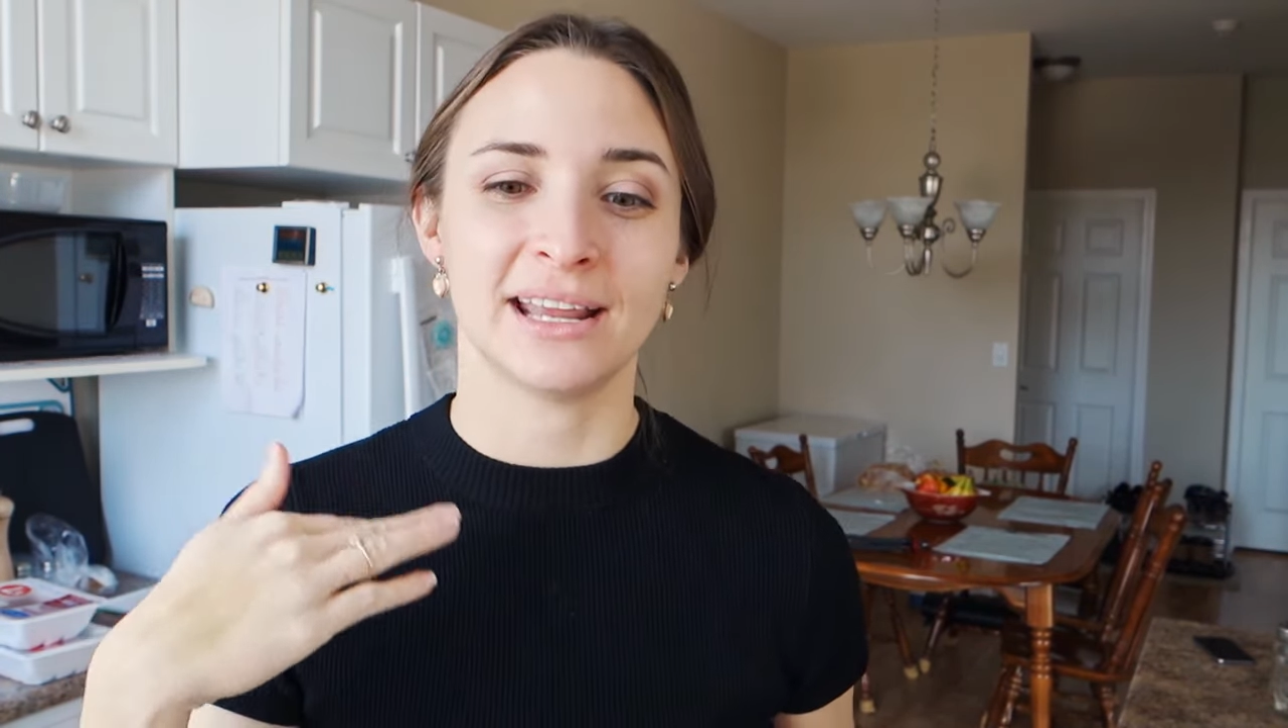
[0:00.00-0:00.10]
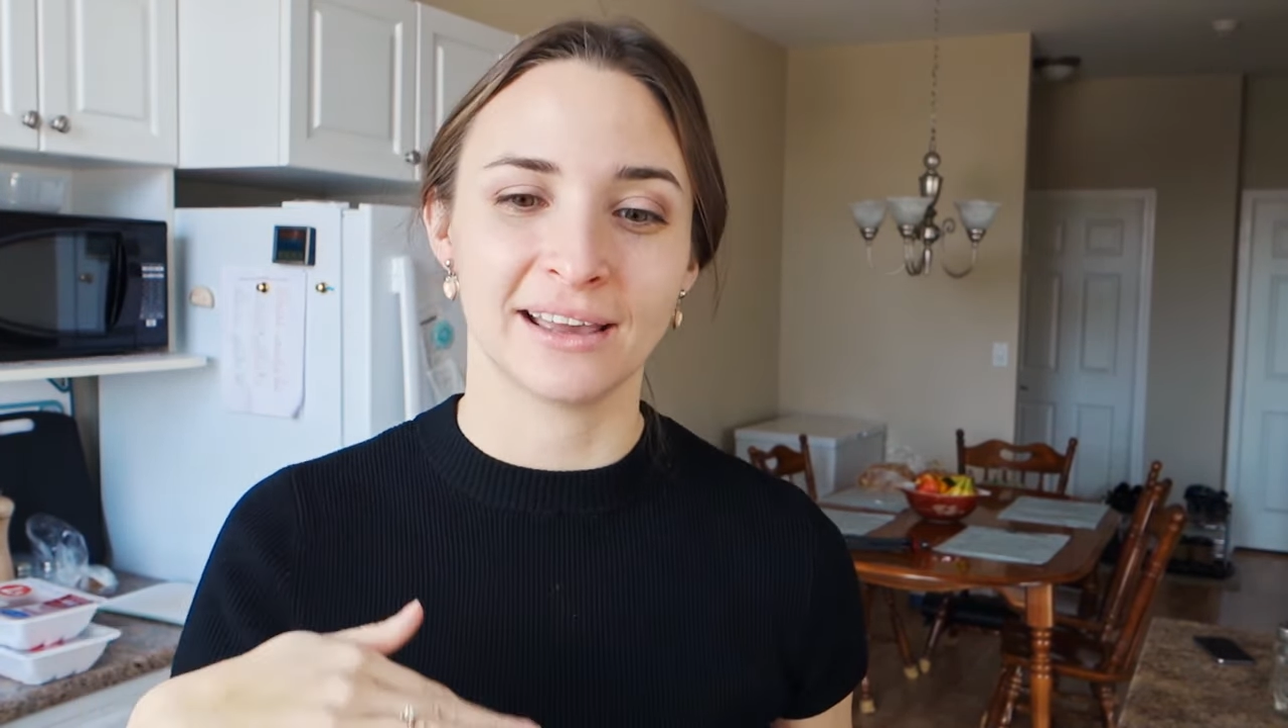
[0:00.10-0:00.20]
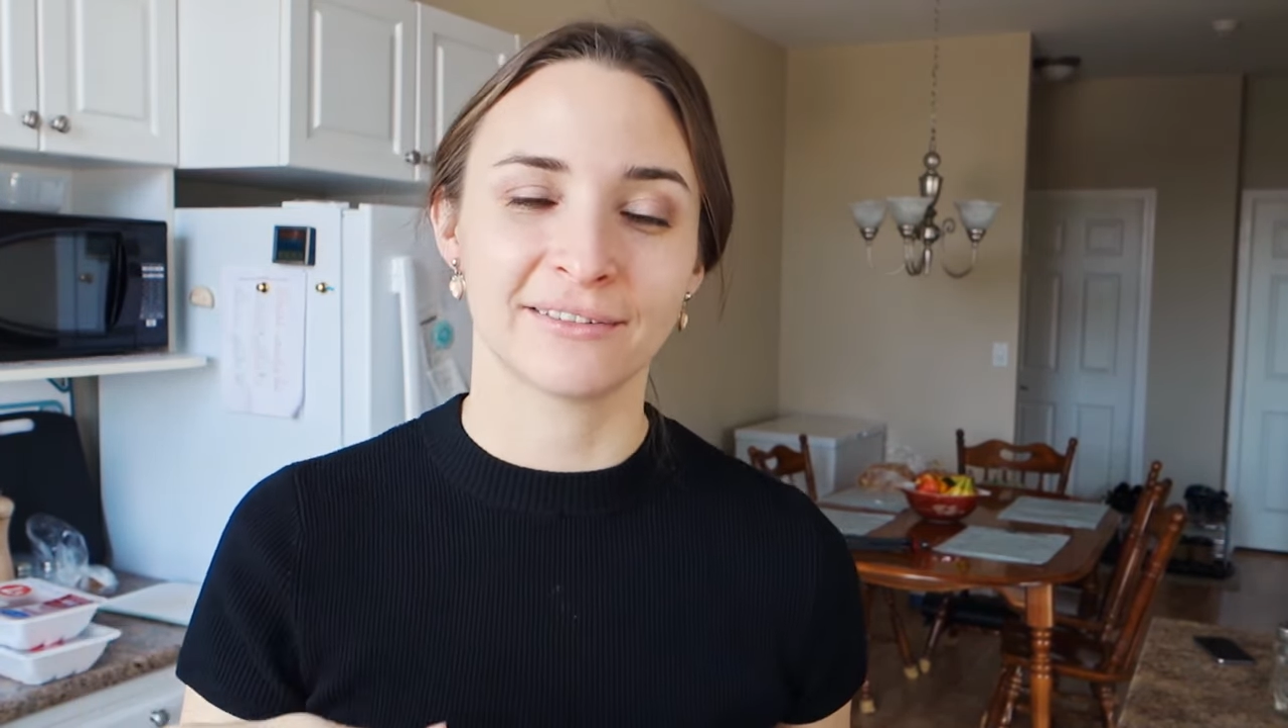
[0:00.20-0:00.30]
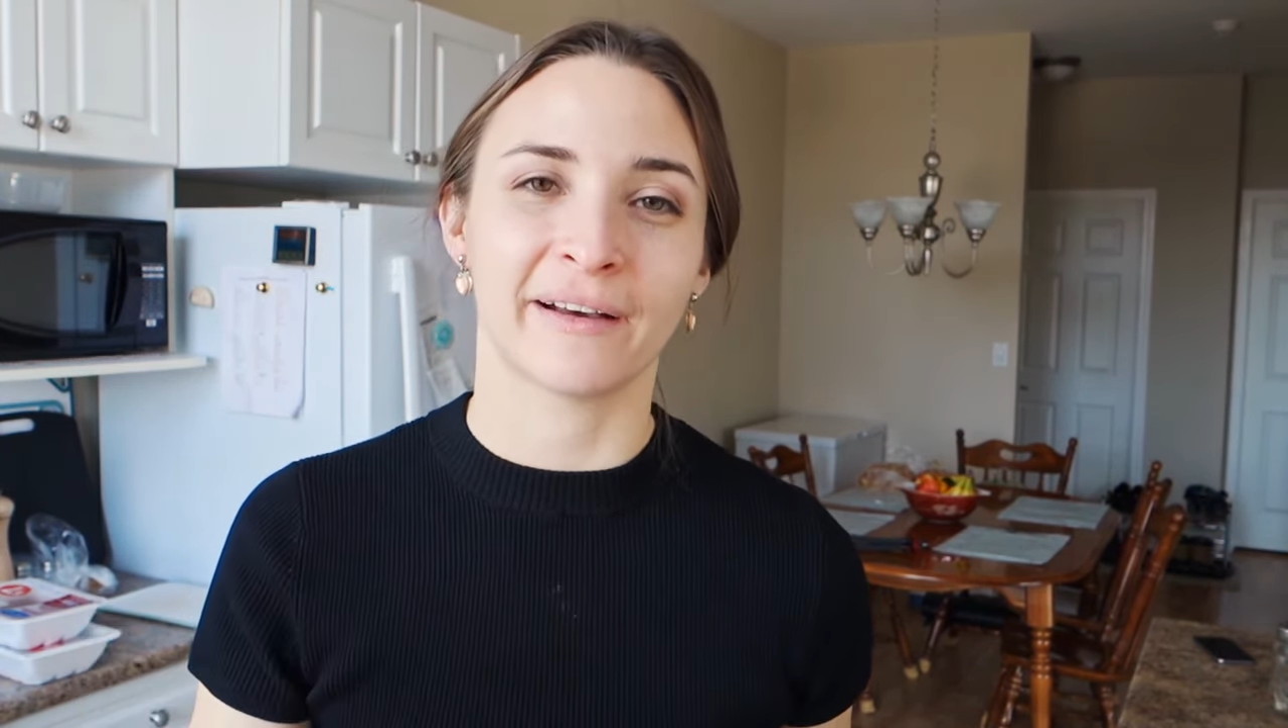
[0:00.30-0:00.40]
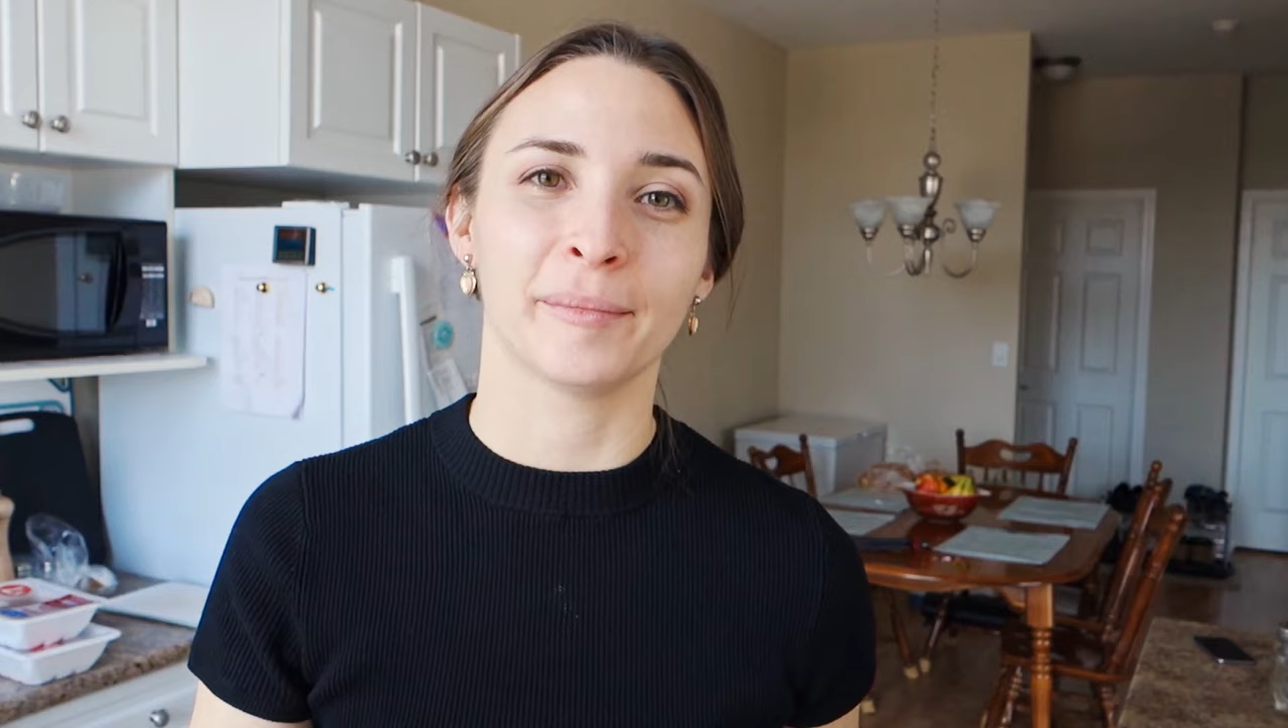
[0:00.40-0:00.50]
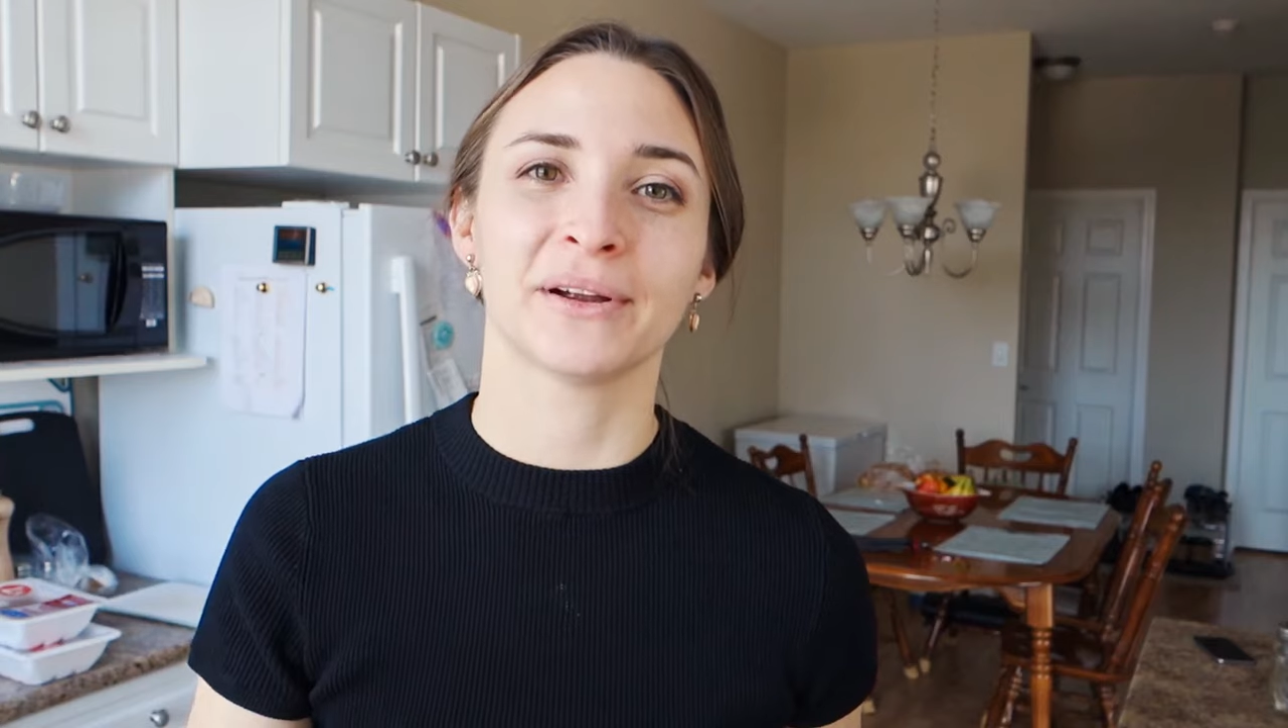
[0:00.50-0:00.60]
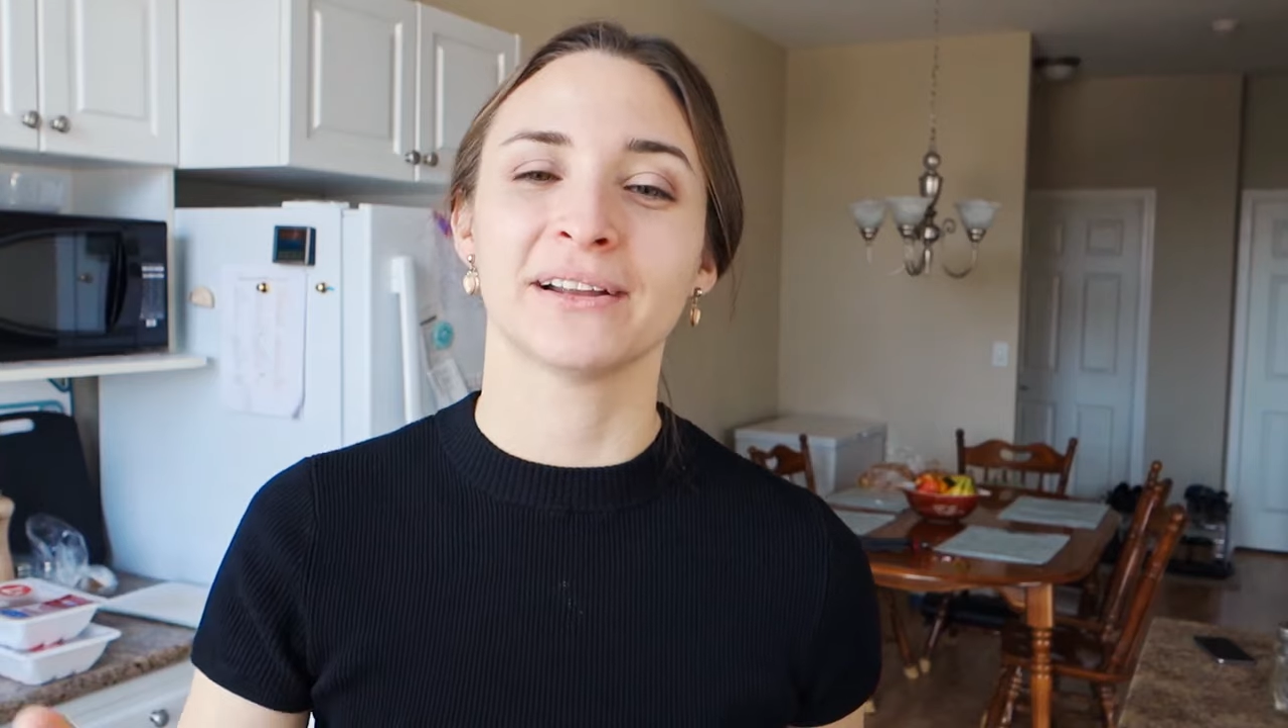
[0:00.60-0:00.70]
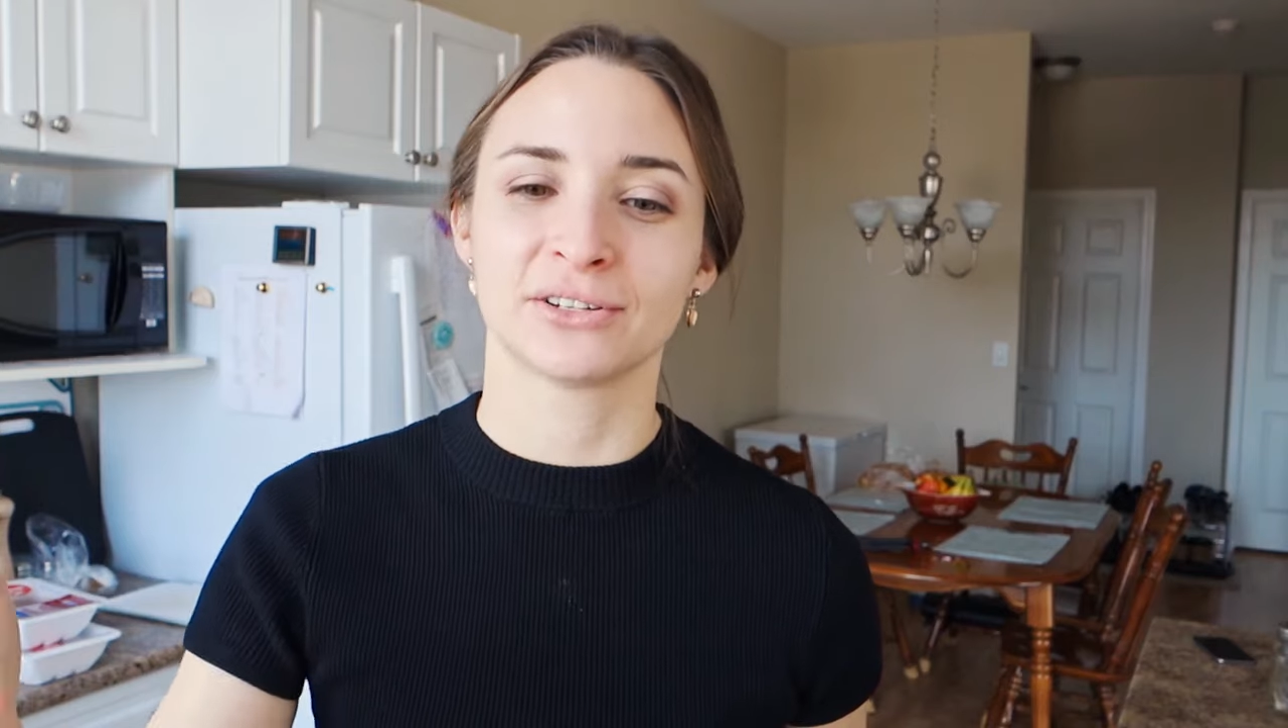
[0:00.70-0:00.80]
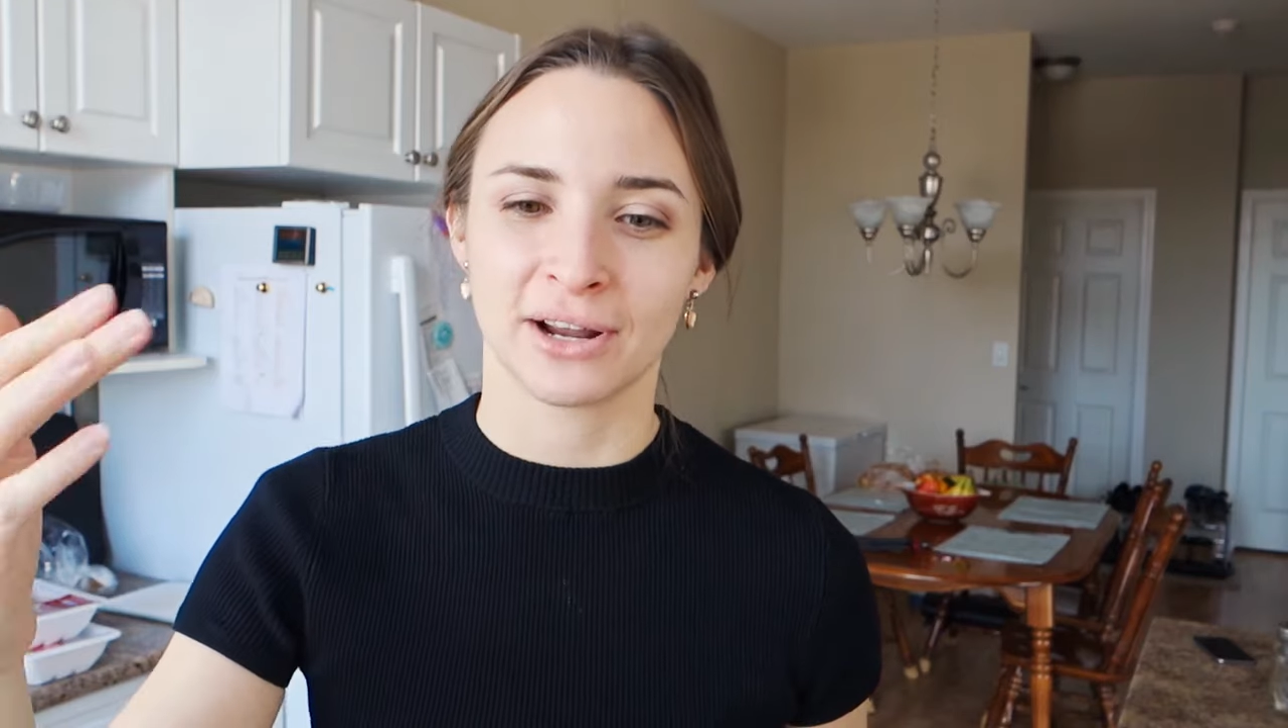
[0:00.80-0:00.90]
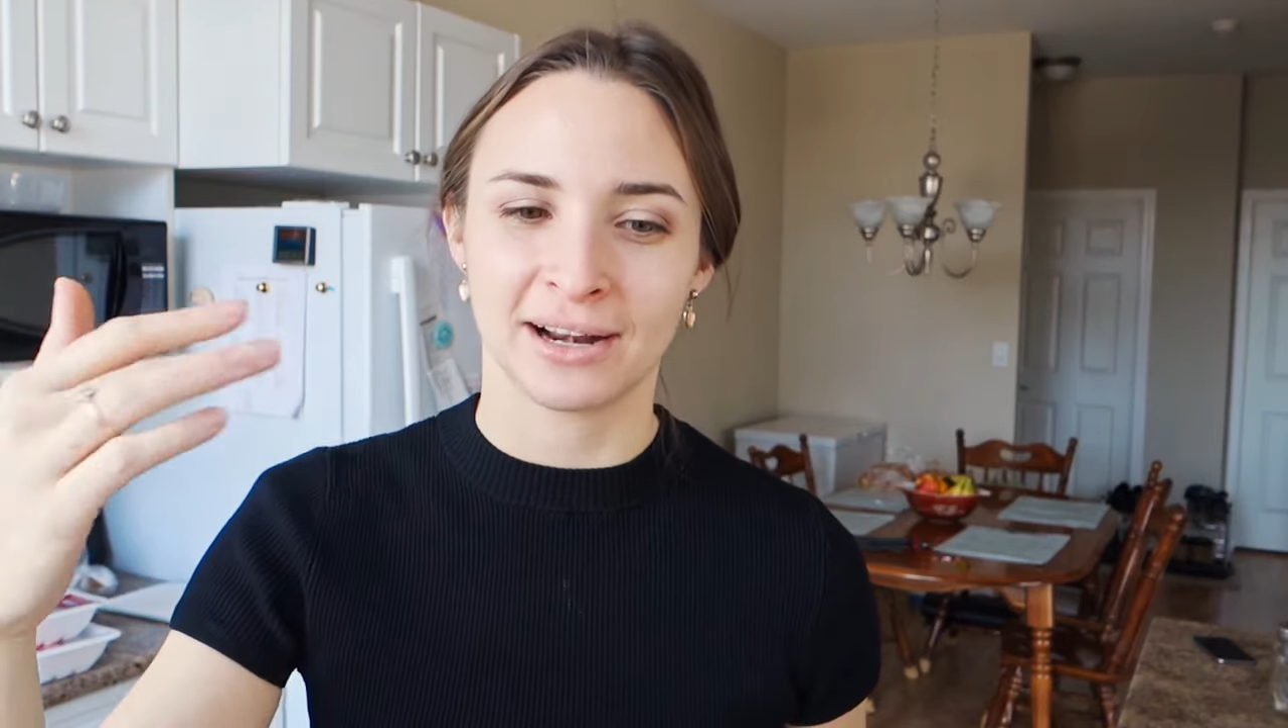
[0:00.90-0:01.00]
take fiber
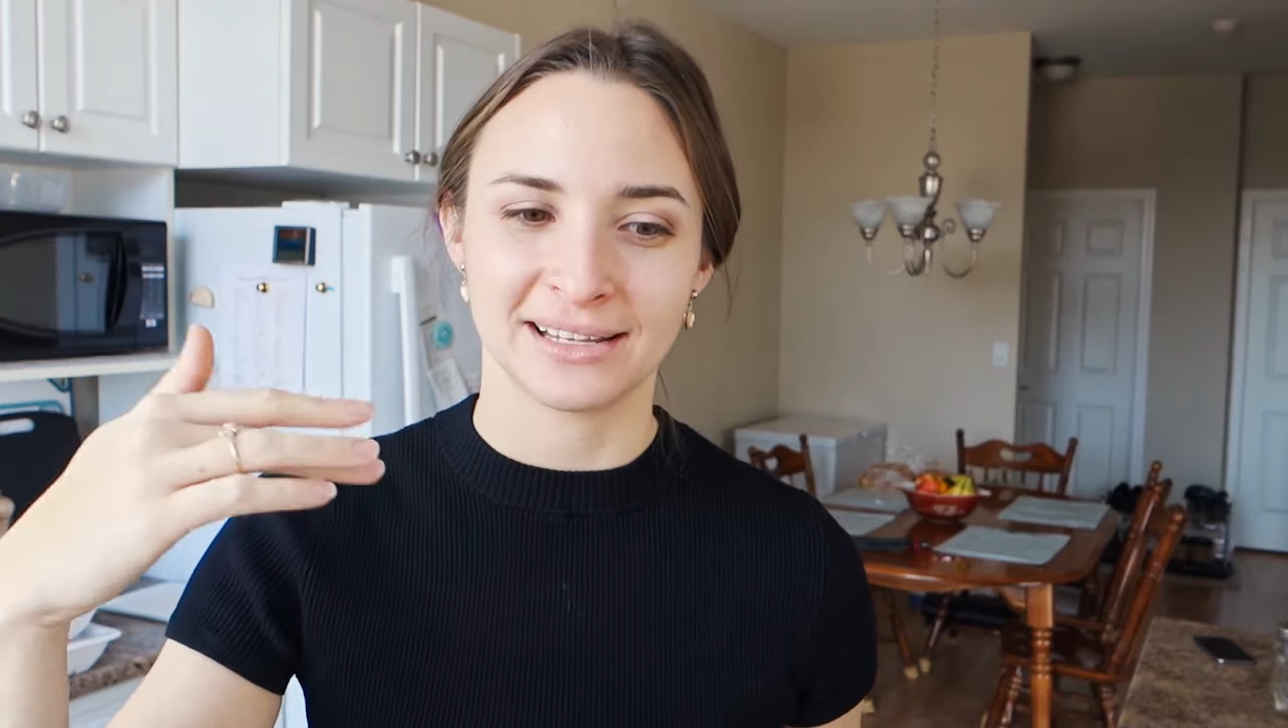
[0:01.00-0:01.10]
and try